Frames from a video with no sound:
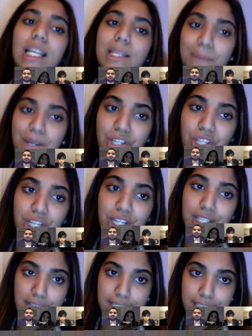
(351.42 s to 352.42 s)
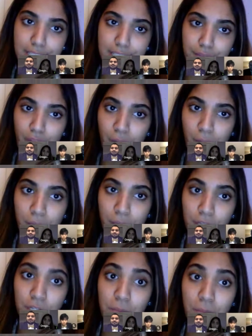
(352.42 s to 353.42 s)
Especially in a testing
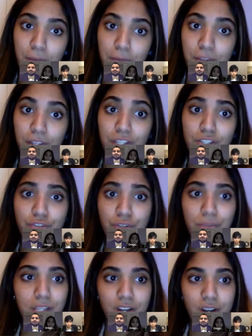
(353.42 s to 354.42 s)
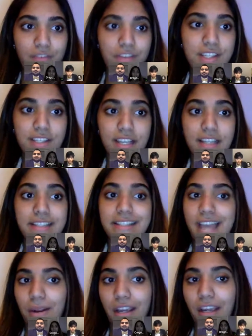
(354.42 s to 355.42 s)
environment, you may feel extremely nervous and
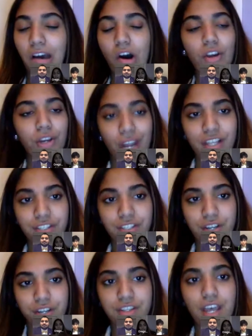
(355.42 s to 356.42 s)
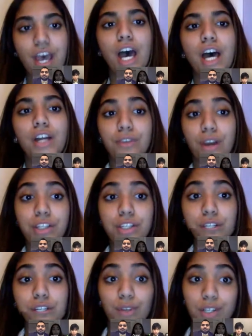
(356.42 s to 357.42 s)
doubting all your answers. Trust
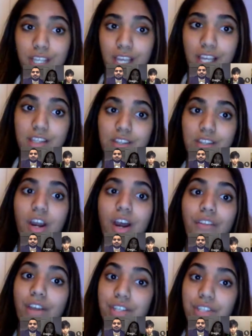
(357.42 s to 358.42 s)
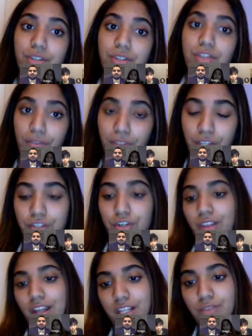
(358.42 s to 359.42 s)
your first answer unless you're definitely
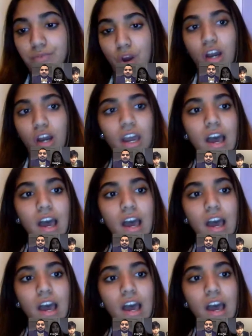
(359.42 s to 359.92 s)
sure that it's wrong.